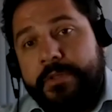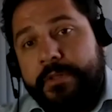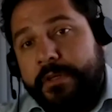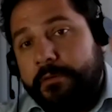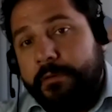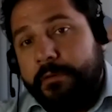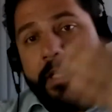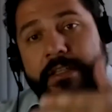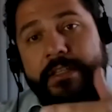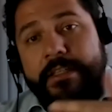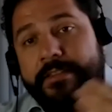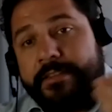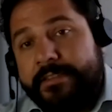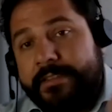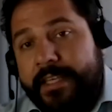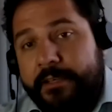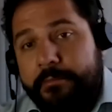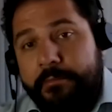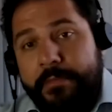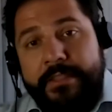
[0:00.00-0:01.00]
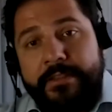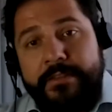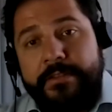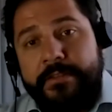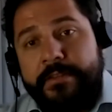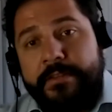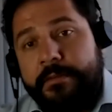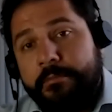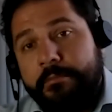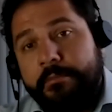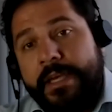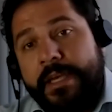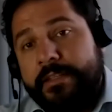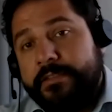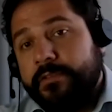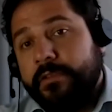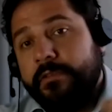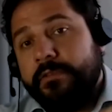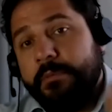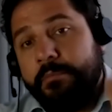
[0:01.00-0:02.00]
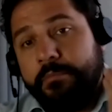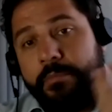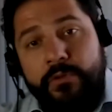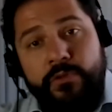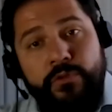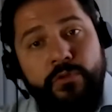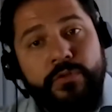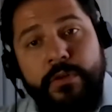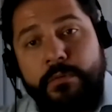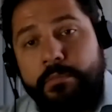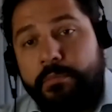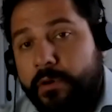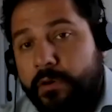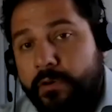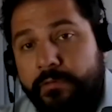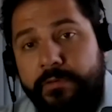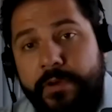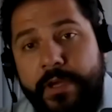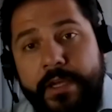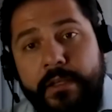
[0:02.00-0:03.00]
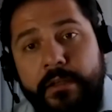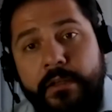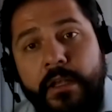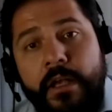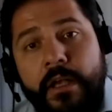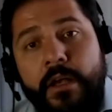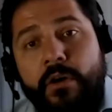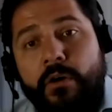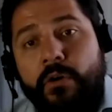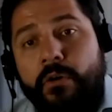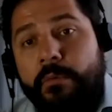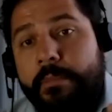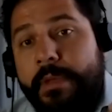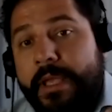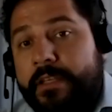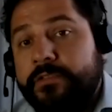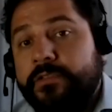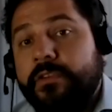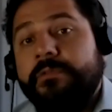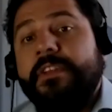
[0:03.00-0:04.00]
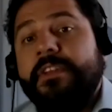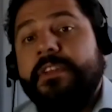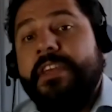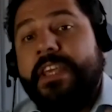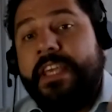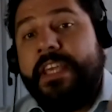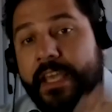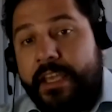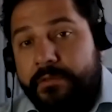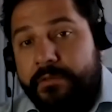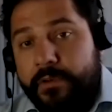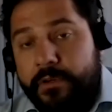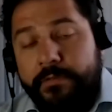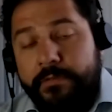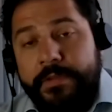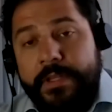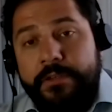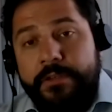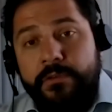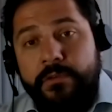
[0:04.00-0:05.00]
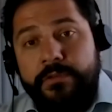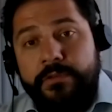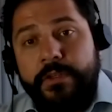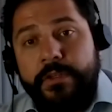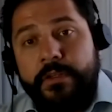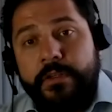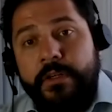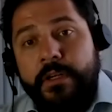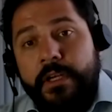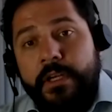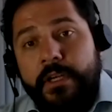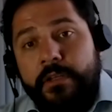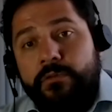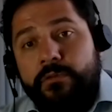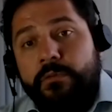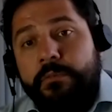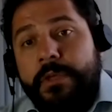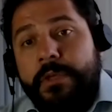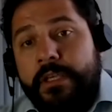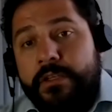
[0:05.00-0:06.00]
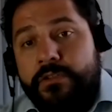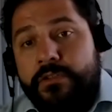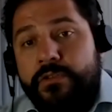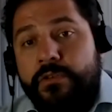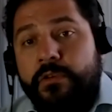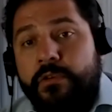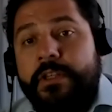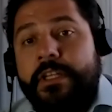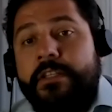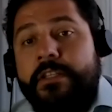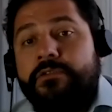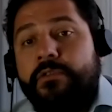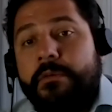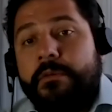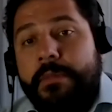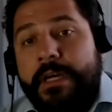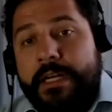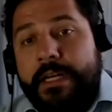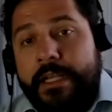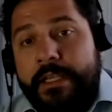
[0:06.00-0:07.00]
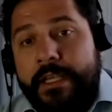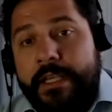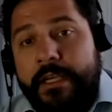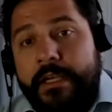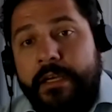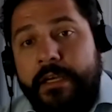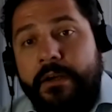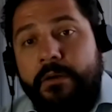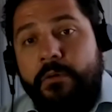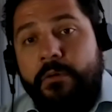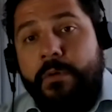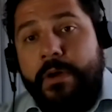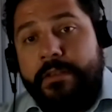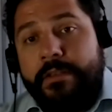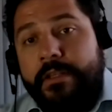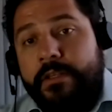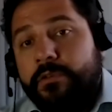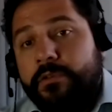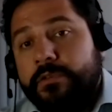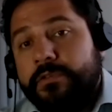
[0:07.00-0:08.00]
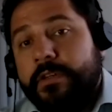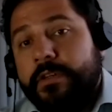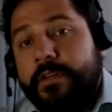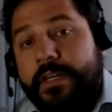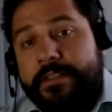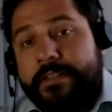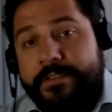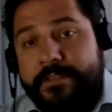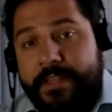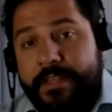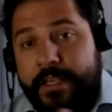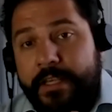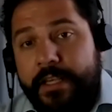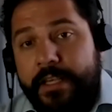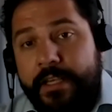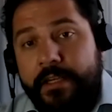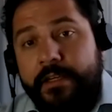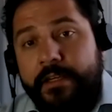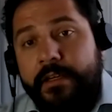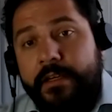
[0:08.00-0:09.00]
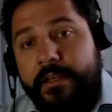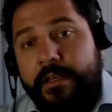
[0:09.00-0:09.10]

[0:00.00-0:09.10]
Creating segments based on the user profile or based on the behavior of that user, to making sure that you're managing what the user are seeing